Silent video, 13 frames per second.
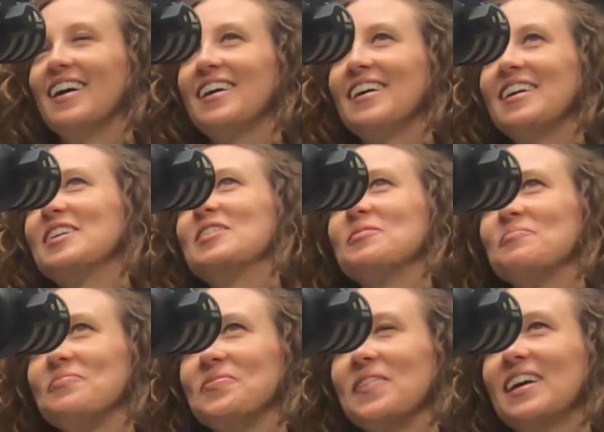
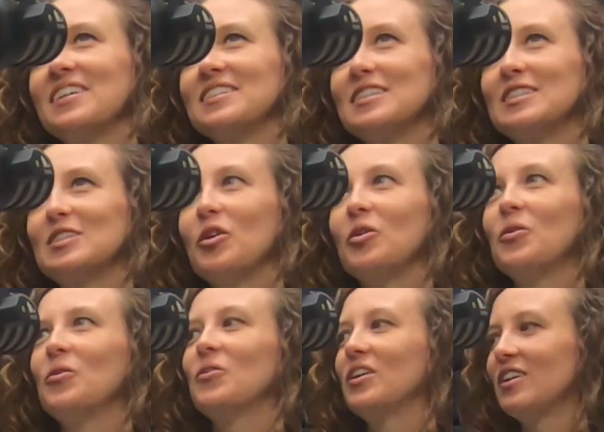And
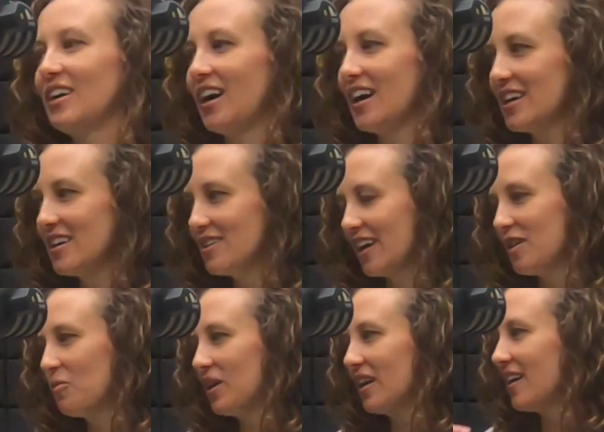so I
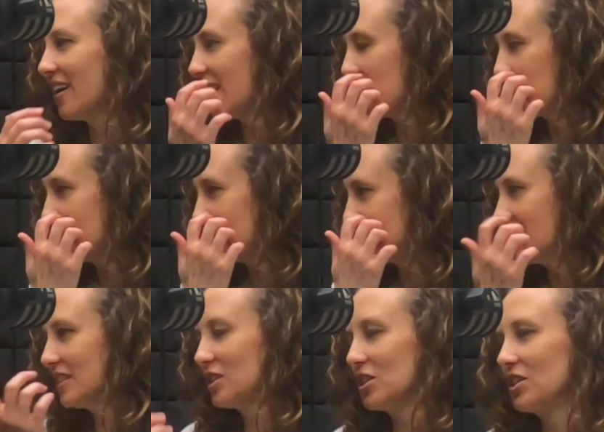went to
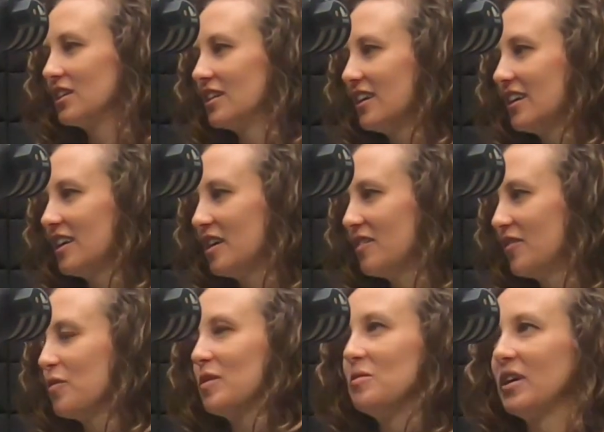Eastern,
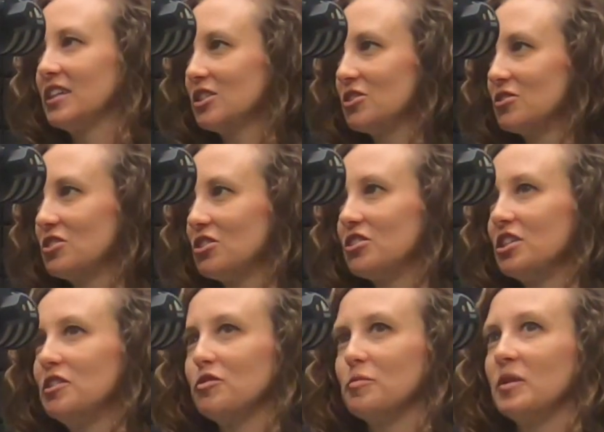got my master's
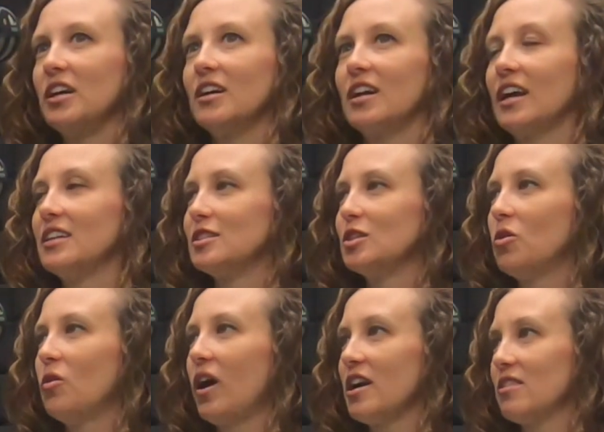degree from there. And
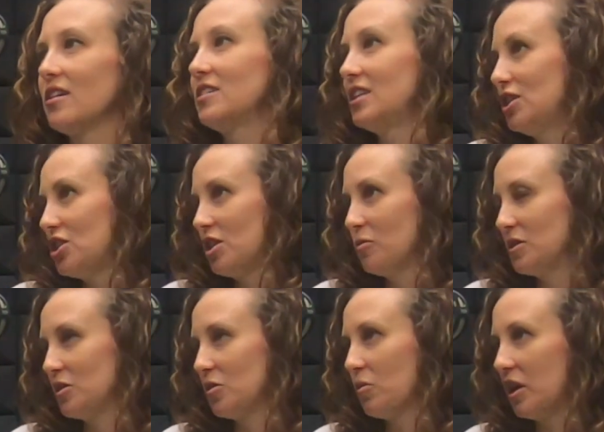so I thought teaching
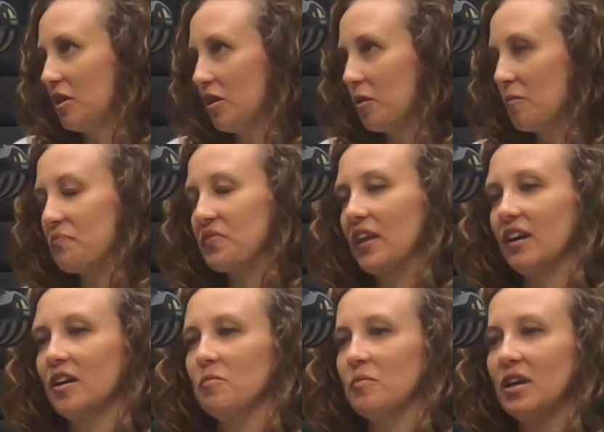was the way to go.
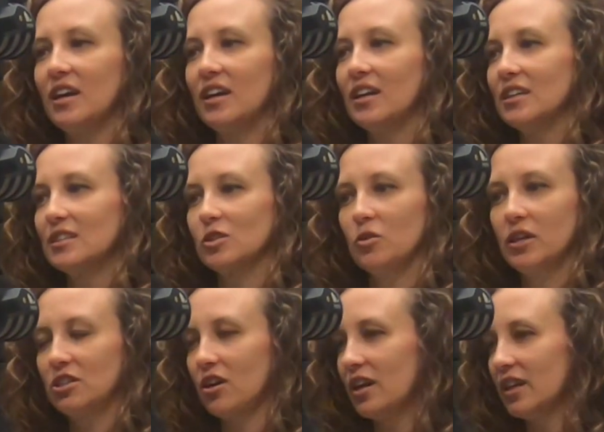So
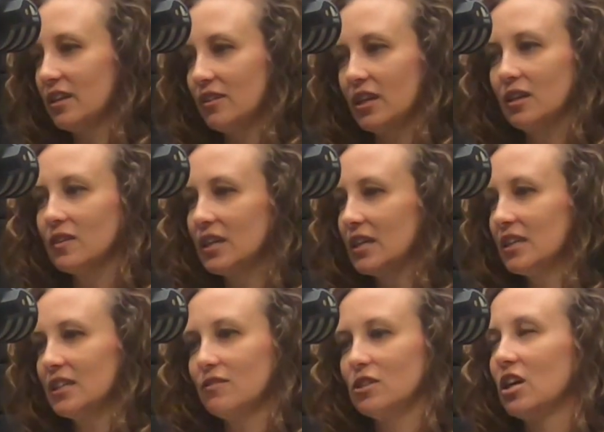I taught at
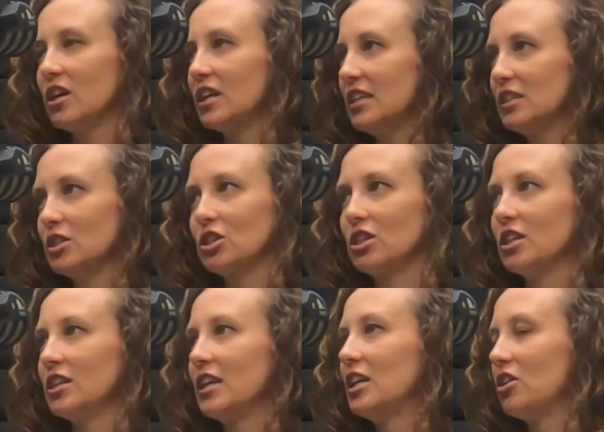Lakeland, I've taught at
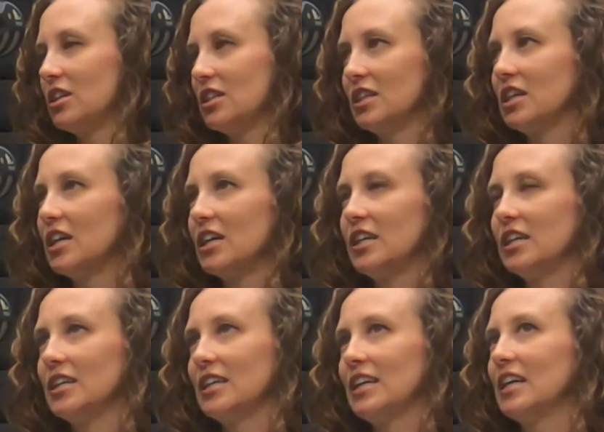Eastern and
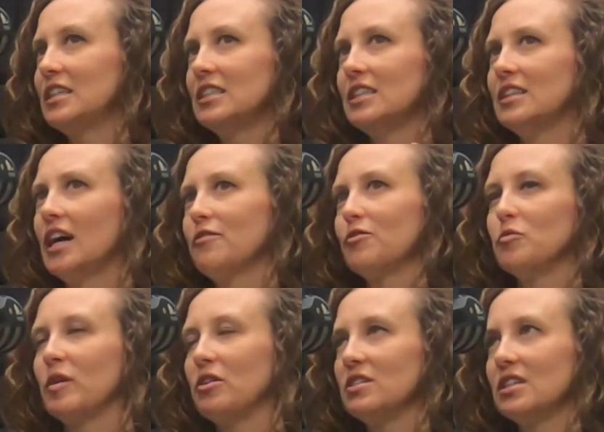online. And I did that for
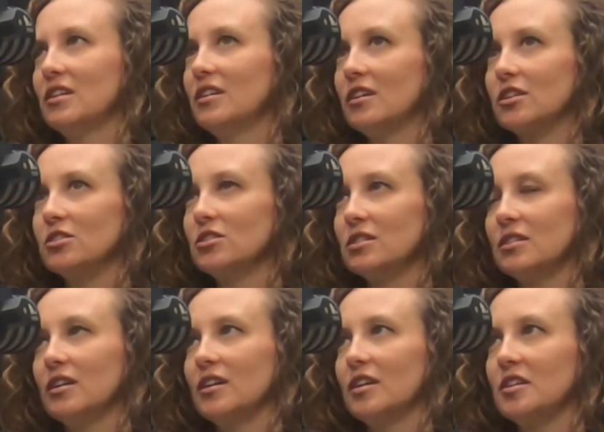about 10 years.
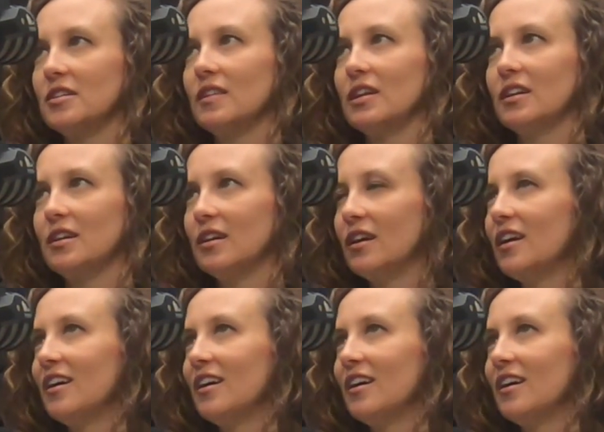And then